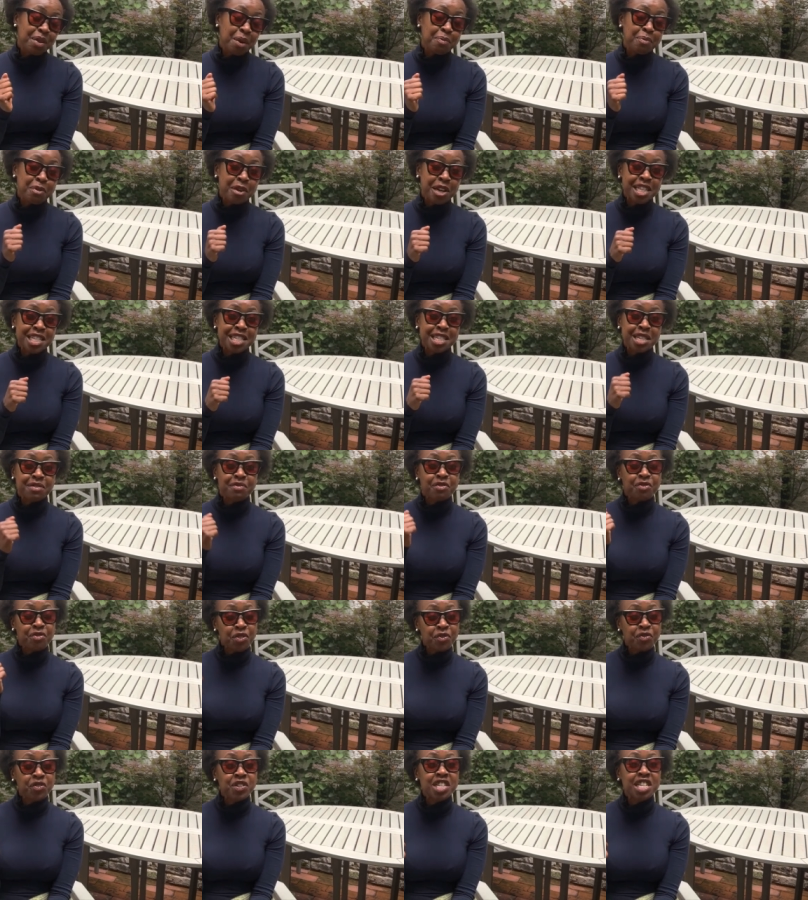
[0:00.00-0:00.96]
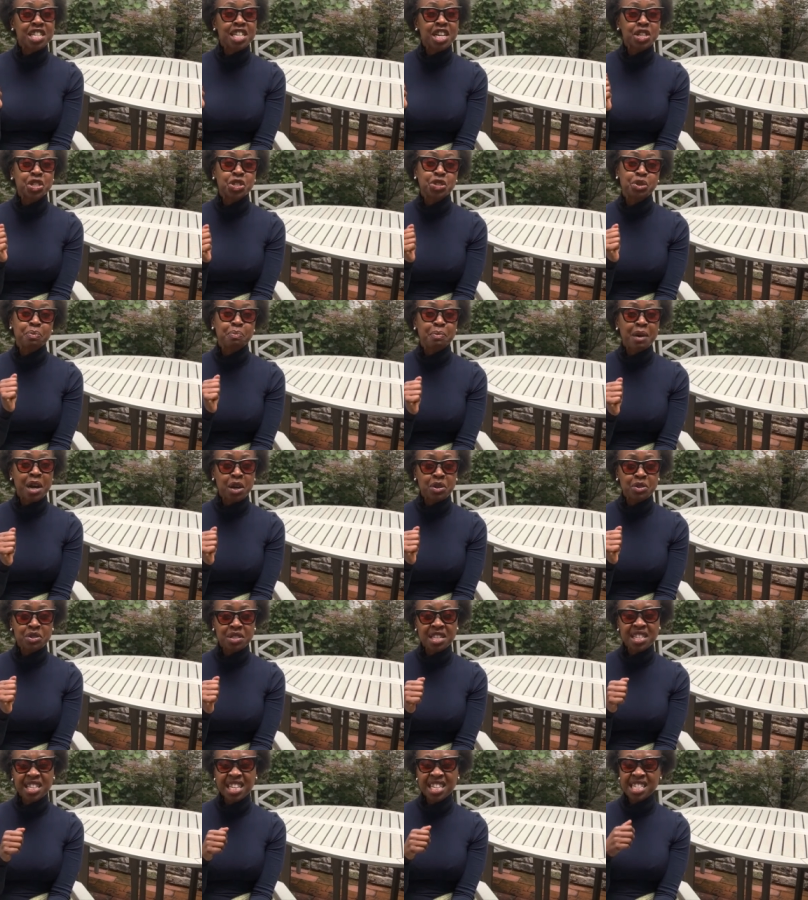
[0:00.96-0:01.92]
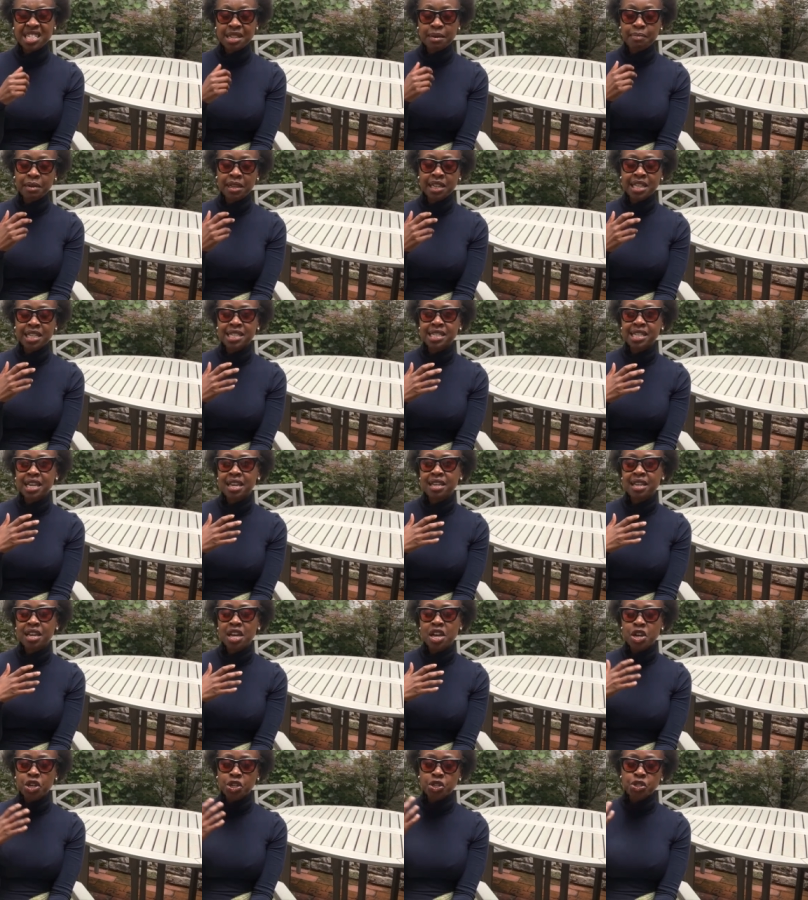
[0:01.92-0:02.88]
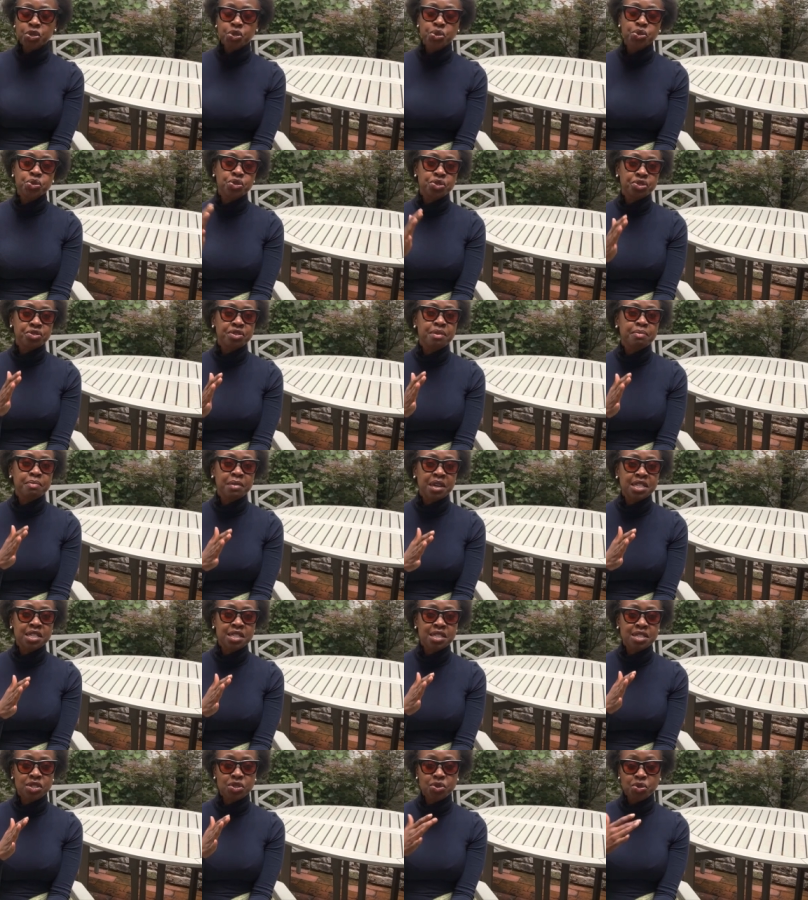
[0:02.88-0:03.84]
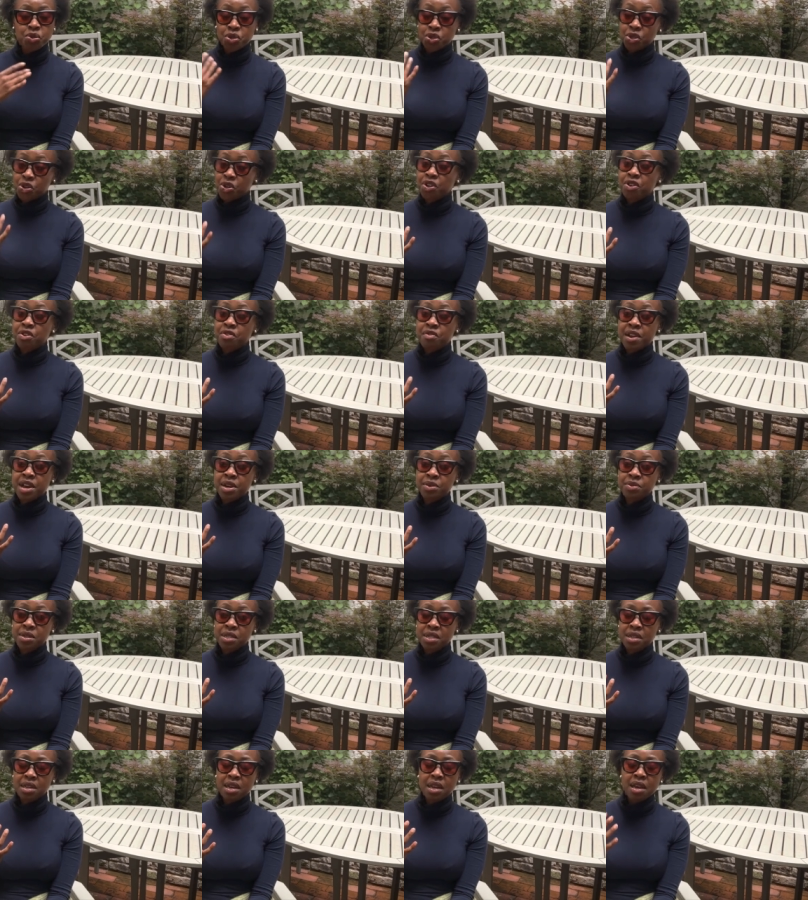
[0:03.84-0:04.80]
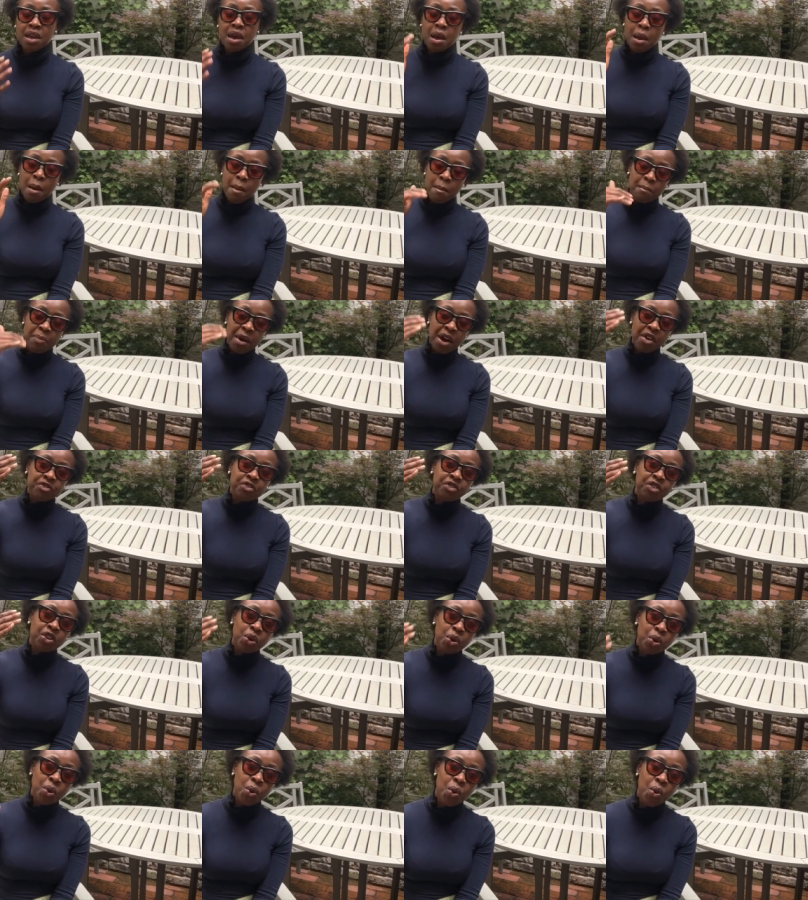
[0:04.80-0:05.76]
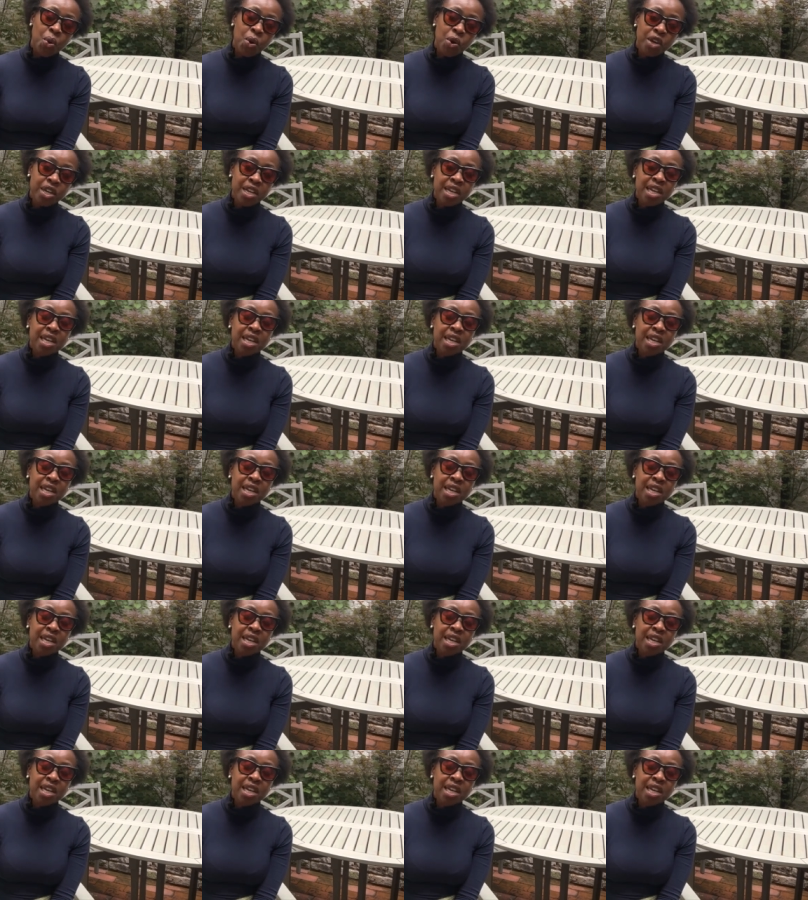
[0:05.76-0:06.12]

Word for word: priced at 1500 pounds and they typically take two to three months to turn around. Buffalo horn,